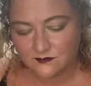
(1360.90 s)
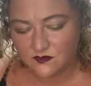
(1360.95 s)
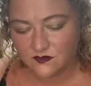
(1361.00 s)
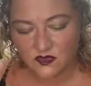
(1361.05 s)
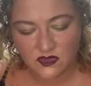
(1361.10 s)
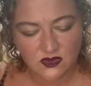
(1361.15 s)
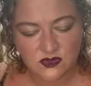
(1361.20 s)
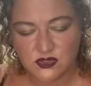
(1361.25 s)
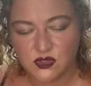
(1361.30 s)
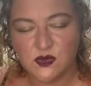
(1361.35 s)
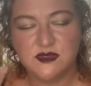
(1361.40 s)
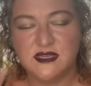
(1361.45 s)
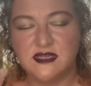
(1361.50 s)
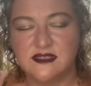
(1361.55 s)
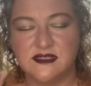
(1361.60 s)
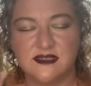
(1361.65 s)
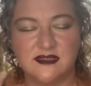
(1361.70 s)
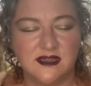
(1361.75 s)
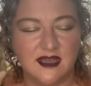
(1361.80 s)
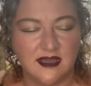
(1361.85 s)
There's no sense
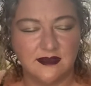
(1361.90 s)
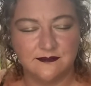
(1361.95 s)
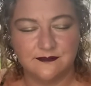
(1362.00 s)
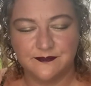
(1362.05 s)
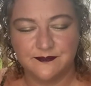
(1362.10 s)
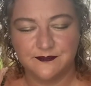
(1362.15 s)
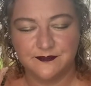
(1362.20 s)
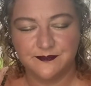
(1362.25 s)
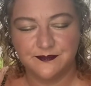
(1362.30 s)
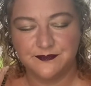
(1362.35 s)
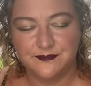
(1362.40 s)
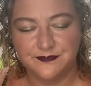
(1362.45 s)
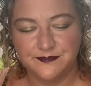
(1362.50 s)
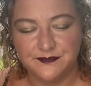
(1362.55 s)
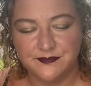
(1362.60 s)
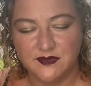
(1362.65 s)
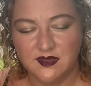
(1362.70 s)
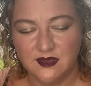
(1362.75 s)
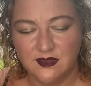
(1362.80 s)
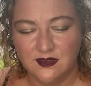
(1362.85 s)
in that.
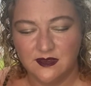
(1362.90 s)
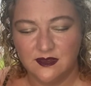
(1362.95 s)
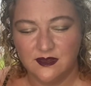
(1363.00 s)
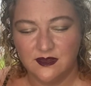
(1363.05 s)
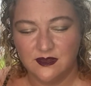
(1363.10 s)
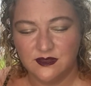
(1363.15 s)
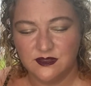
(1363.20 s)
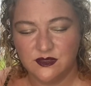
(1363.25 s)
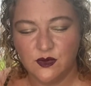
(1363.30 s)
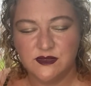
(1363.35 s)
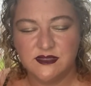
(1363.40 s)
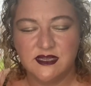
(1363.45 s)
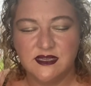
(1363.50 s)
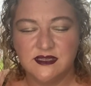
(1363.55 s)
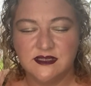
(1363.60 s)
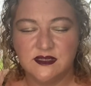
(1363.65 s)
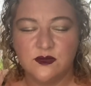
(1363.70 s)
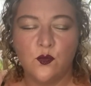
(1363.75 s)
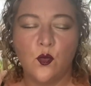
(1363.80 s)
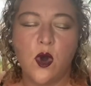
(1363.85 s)
There's no sense
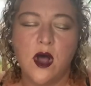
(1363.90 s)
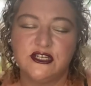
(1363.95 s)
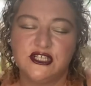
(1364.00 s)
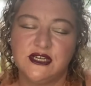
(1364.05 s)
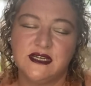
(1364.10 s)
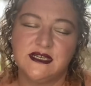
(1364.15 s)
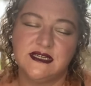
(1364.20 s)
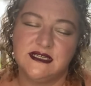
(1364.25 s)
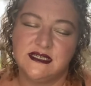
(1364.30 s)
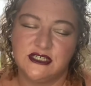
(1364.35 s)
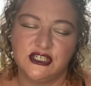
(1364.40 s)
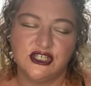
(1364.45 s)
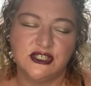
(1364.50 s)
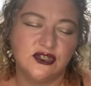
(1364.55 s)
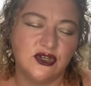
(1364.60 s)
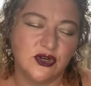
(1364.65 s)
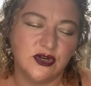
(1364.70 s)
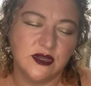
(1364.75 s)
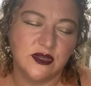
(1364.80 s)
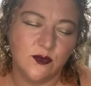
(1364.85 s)
in washing a dish in
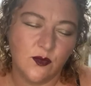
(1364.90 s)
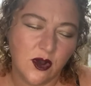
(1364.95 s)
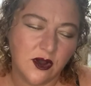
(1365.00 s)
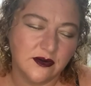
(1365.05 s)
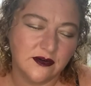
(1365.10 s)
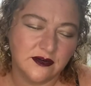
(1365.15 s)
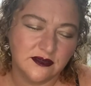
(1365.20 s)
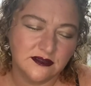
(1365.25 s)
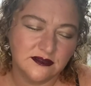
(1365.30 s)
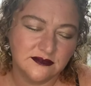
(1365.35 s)
dirty water.